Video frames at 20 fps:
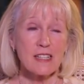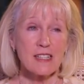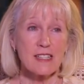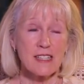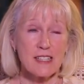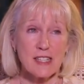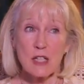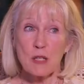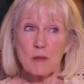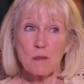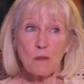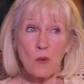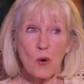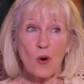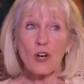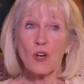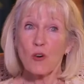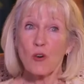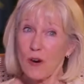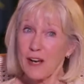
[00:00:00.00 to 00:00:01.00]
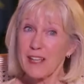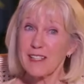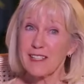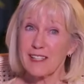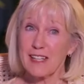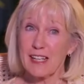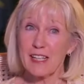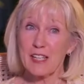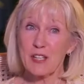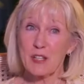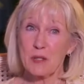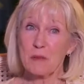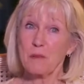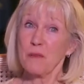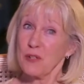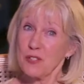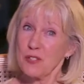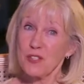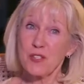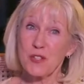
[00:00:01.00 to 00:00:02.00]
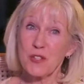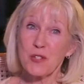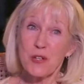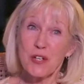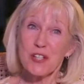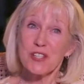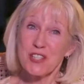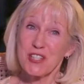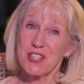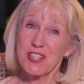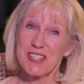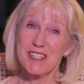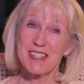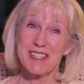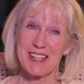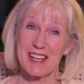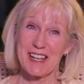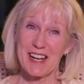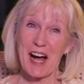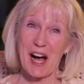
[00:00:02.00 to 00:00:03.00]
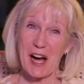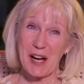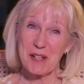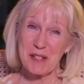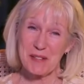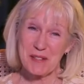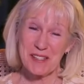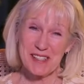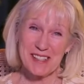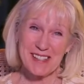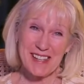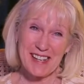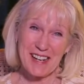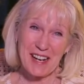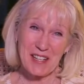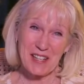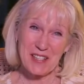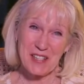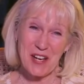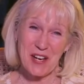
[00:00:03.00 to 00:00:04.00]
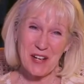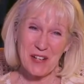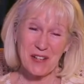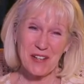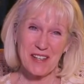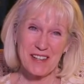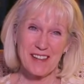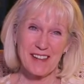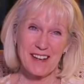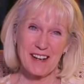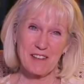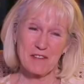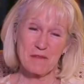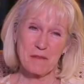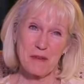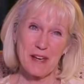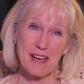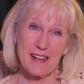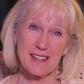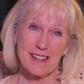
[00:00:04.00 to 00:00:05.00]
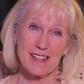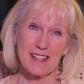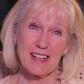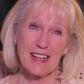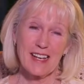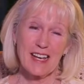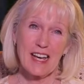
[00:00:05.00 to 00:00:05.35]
seem more Christ-like than most of the Christians that I know and that I've met.